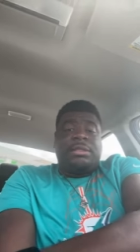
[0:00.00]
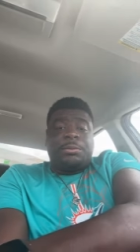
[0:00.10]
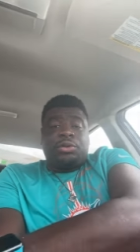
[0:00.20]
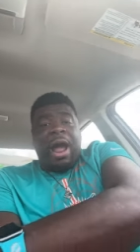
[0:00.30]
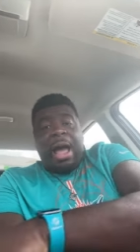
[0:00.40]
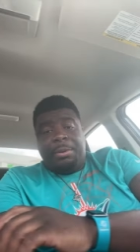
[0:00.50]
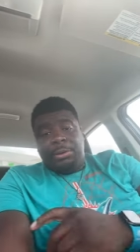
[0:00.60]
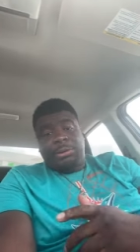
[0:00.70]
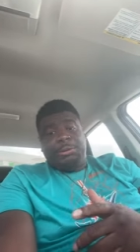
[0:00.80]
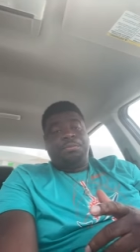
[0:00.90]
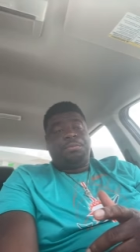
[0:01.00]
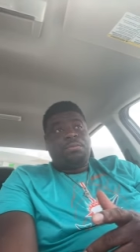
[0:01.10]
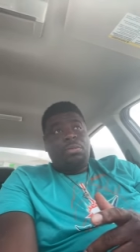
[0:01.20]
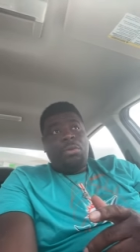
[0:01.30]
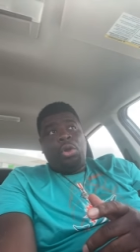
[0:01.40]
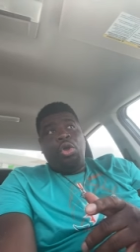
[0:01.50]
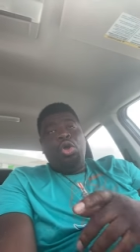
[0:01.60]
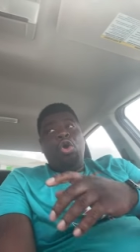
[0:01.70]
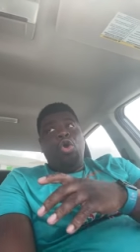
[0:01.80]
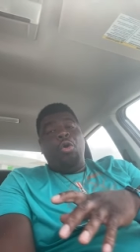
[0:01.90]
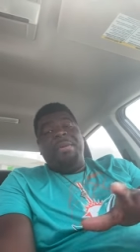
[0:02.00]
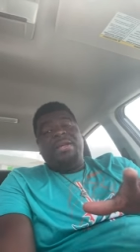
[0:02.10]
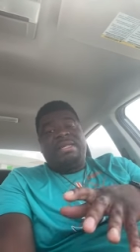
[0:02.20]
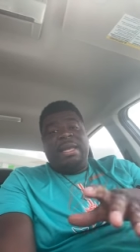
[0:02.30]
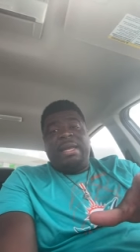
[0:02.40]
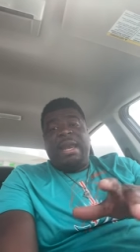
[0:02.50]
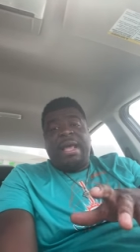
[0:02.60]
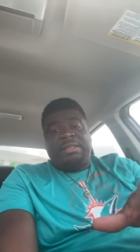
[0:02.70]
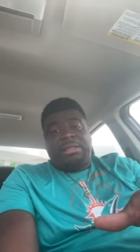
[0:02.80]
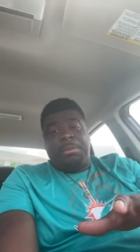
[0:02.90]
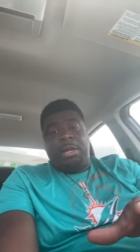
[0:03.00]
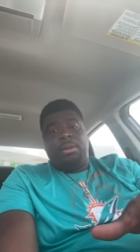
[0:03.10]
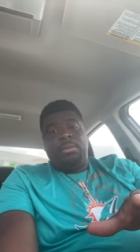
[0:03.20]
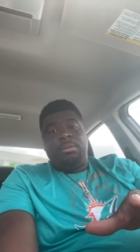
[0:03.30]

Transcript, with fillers: subscribers who've been sitting next to me.